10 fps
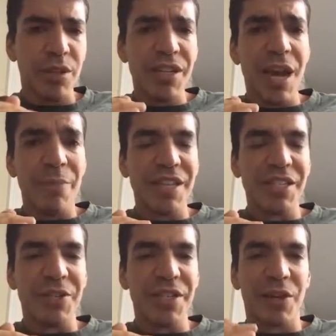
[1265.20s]
yeah,
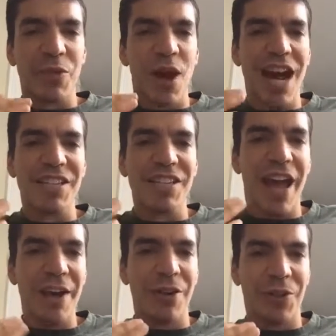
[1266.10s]
basically you're saying the rise of
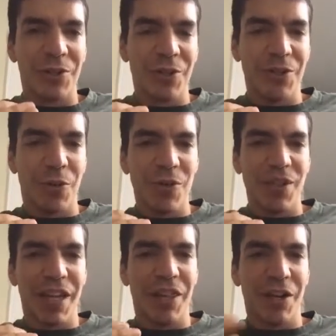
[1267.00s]
agriculture is almost
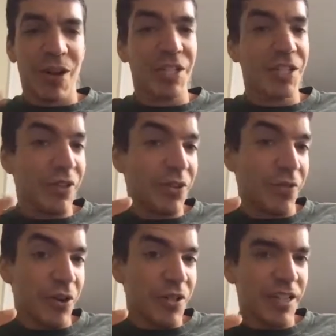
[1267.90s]
like the creation of the
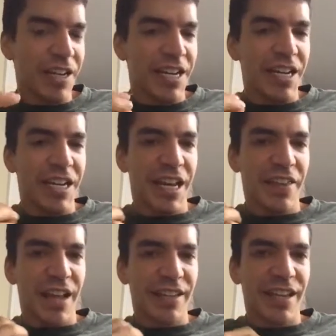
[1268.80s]
universe in
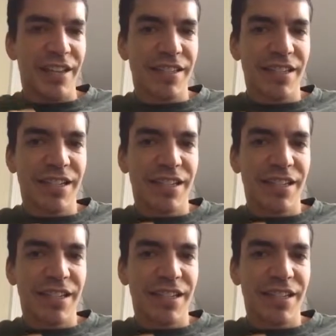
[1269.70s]
that sense.